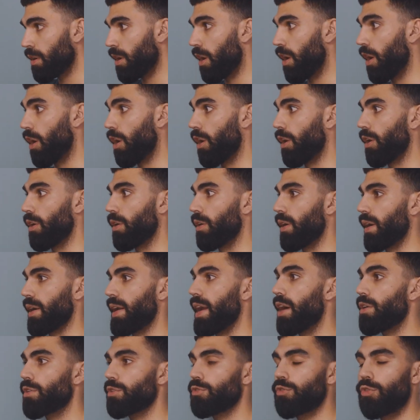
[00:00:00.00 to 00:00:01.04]
are
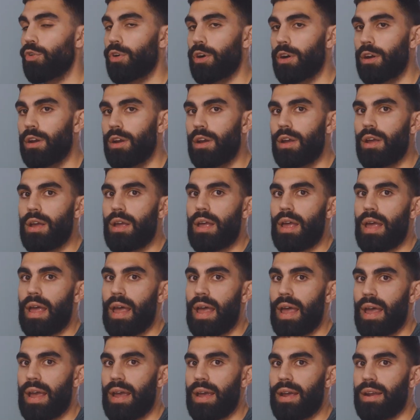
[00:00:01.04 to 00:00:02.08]
accounted for,
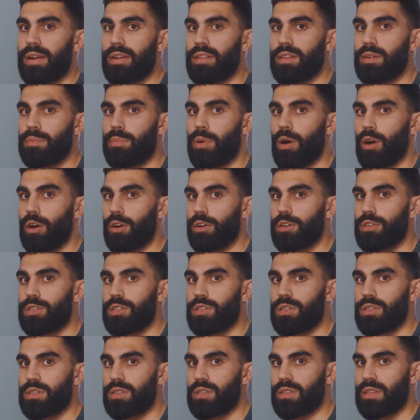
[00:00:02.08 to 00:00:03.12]
and the
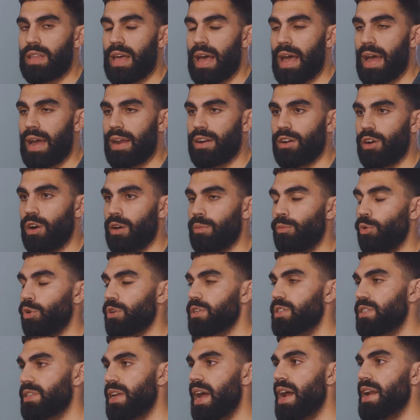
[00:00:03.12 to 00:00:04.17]
parts that are more
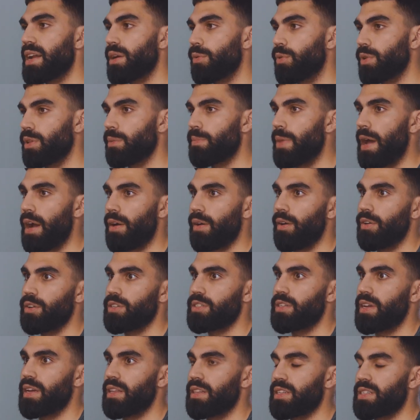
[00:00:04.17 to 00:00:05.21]
static where the background is
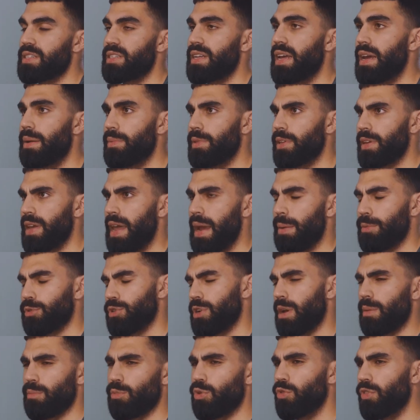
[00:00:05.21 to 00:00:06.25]
staying the same and the camera's
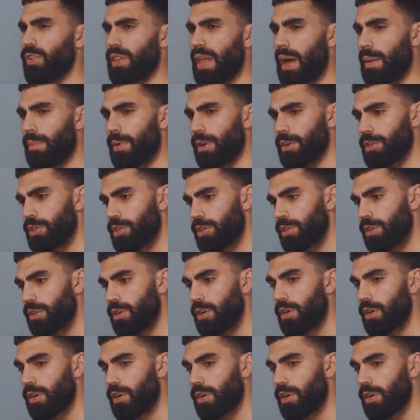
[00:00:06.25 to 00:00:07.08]
not moving that much